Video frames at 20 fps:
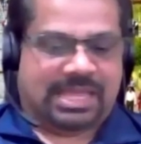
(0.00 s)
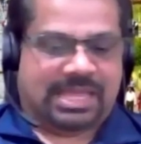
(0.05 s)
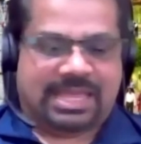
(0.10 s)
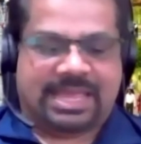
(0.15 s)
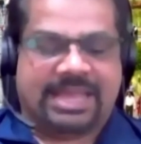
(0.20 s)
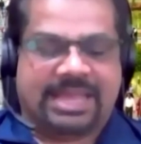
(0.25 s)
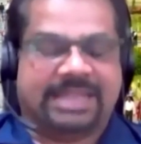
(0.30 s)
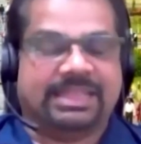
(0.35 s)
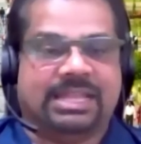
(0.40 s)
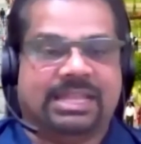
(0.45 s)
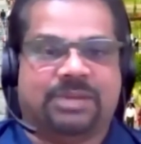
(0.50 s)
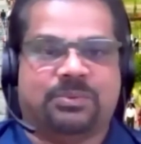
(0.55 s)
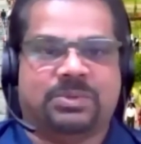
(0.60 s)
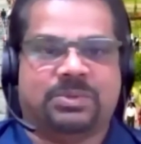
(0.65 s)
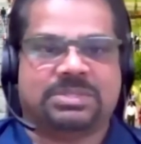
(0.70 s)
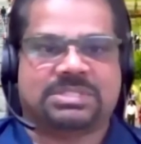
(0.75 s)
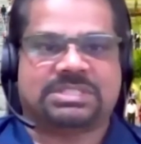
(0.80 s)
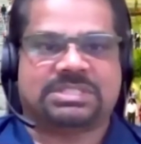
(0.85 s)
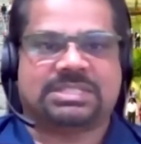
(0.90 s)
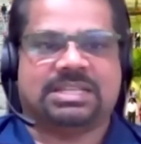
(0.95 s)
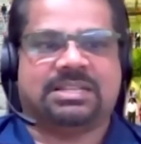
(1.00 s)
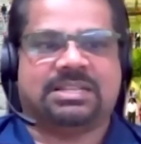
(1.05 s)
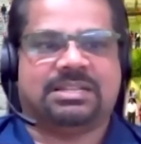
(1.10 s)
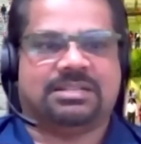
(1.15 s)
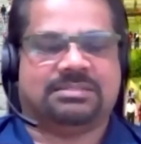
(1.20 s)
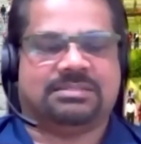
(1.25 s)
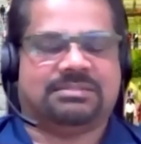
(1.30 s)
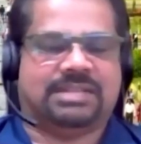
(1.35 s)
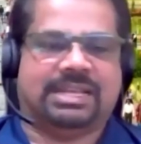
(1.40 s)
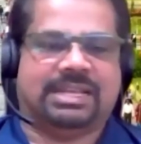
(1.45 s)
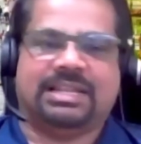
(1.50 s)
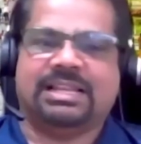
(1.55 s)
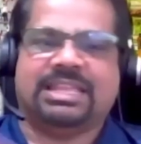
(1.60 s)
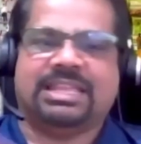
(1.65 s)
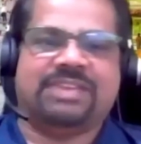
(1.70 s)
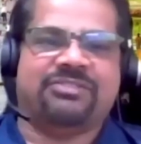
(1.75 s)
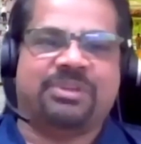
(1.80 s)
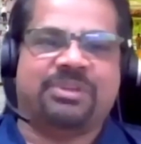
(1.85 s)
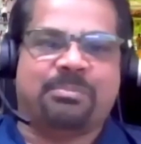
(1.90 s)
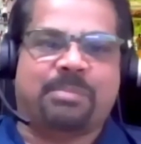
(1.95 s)
And that was a title
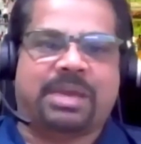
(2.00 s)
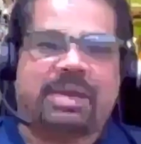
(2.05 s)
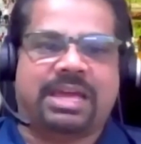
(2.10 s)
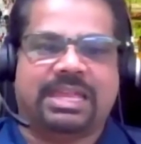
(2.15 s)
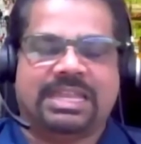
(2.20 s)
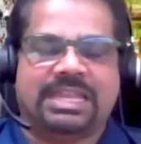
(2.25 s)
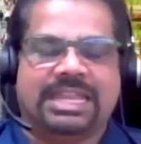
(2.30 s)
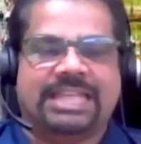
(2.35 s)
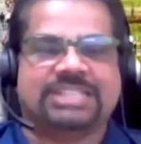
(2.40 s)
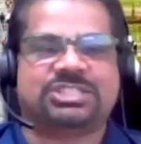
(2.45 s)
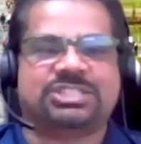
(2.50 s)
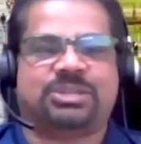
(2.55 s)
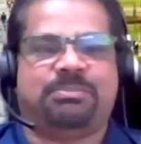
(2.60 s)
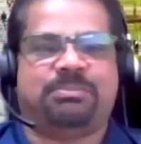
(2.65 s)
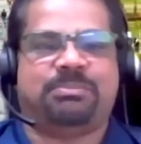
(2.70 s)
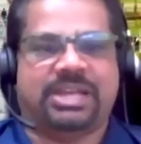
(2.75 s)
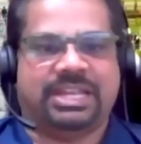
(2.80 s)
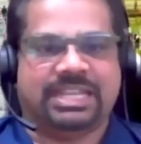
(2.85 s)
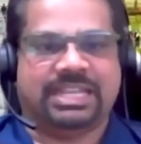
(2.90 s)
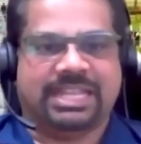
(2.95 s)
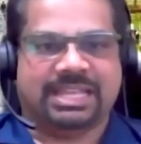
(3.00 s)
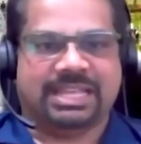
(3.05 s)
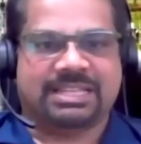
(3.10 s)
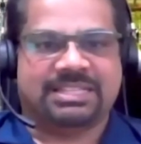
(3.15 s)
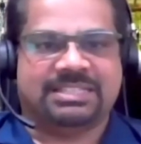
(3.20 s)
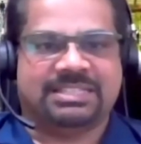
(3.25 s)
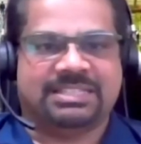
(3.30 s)
given by Nature Biotech.